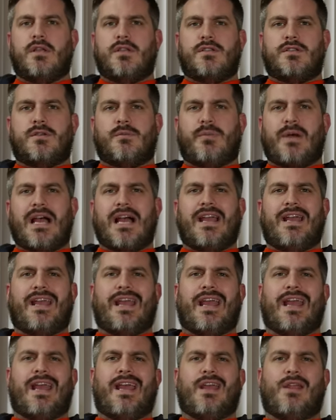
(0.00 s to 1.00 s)
to buy
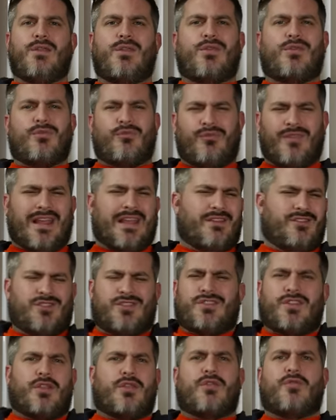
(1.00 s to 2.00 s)
a
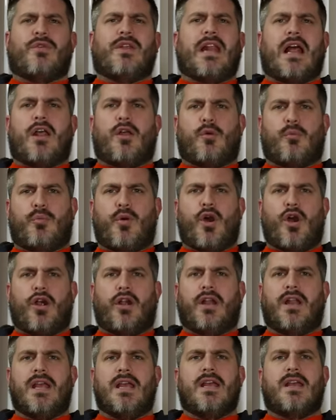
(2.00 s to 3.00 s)
just a $3
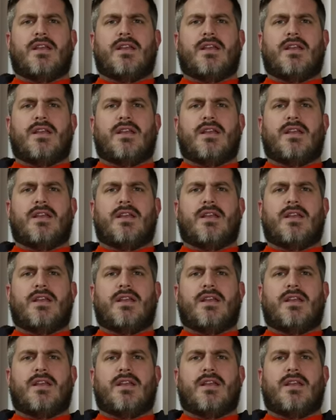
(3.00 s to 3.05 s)
part.